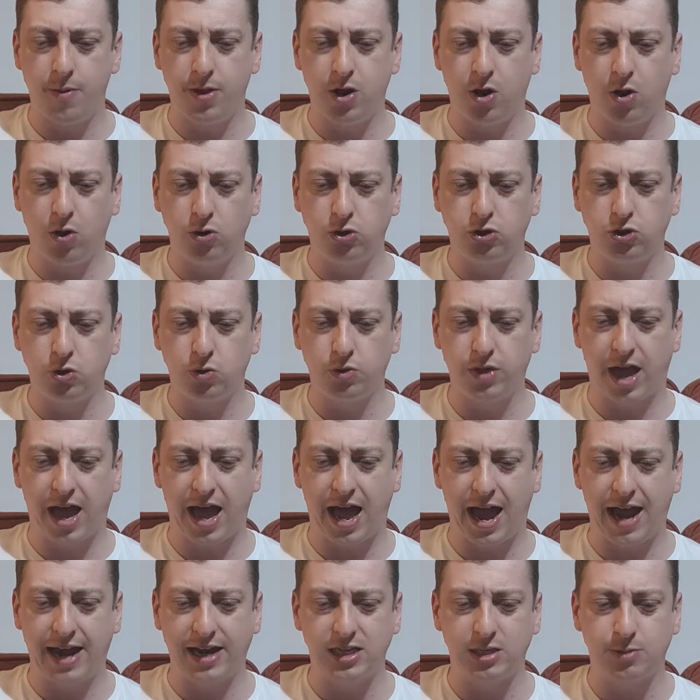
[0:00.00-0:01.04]
and also the
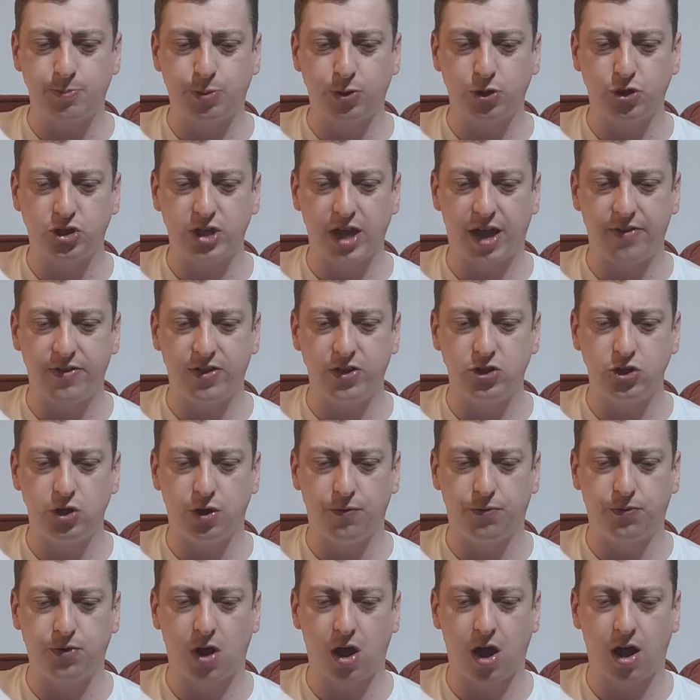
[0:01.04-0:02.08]
highest percentage
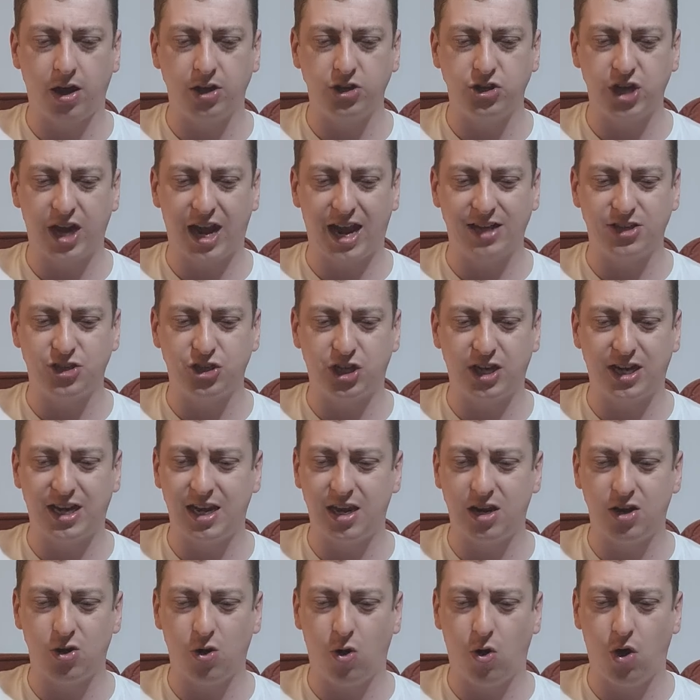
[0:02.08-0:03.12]
of college
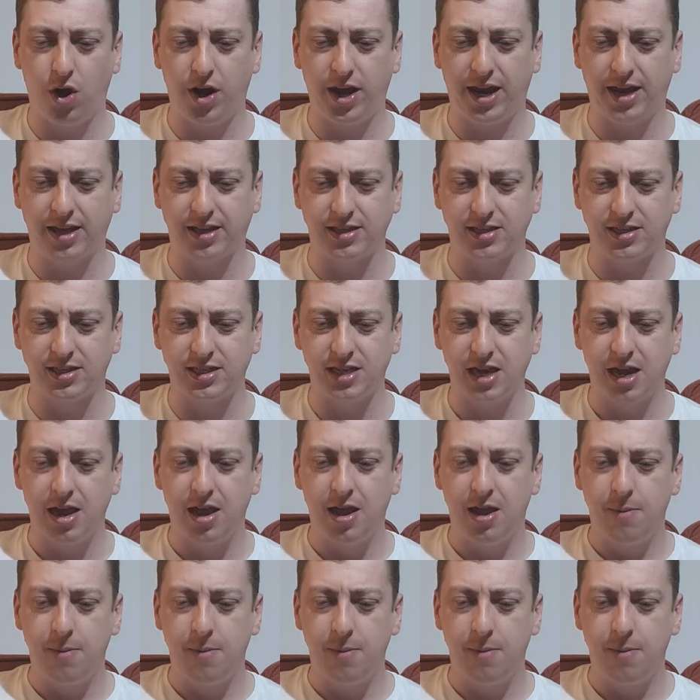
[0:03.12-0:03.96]
educated audience.